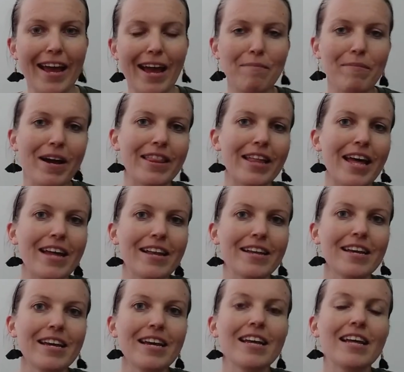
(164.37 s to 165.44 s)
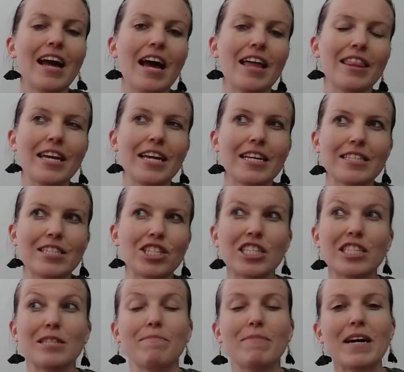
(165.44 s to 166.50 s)
And by then, I think it's
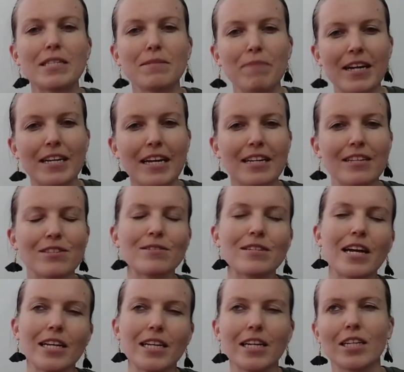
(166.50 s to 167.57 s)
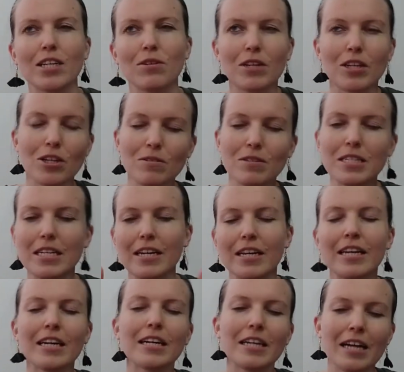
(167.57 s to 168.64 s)
just the best by date, so technically you can use it.
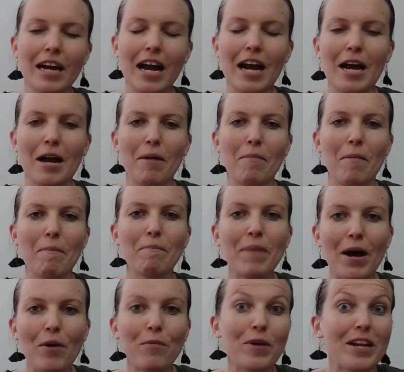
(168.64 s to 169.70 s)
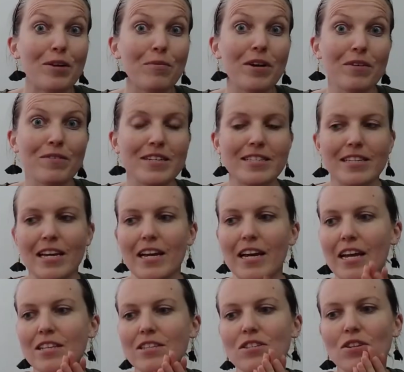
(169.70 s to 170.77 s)
But we didn't want to risk it.
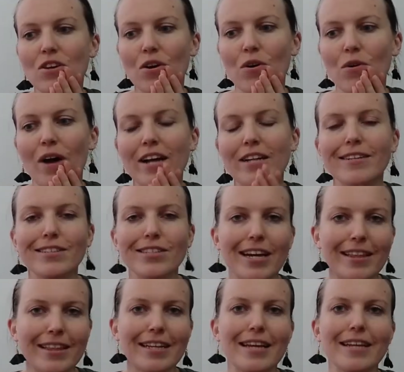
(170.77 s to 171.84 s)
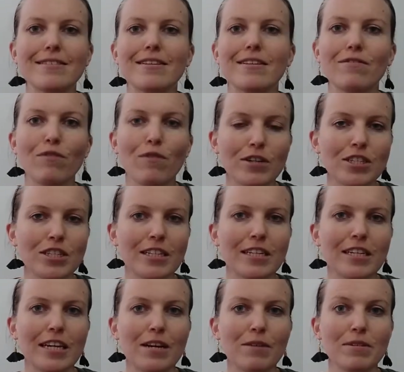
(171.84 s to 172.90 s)
And so I did check the dates, and
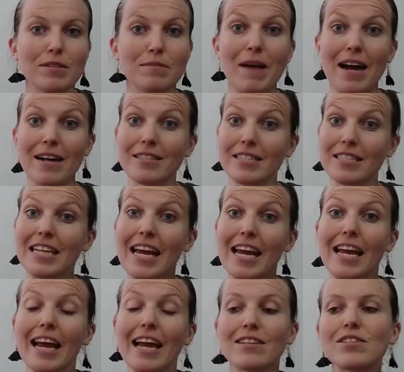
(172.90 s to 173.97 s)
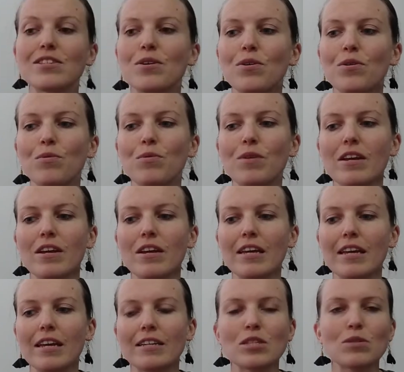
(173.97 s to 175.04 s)
unfortunately it was past the date. And so
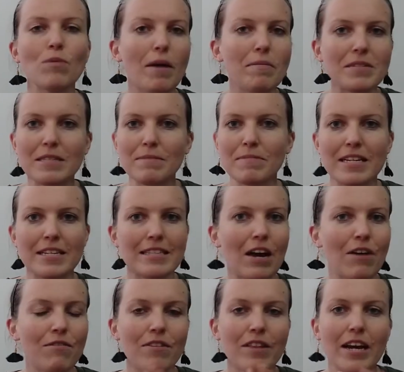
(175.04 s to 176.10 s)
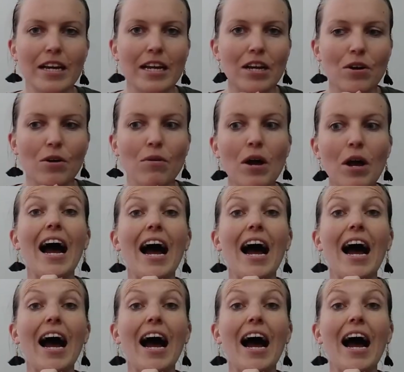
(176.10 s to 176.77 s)
we swapped some things out for that kiddo.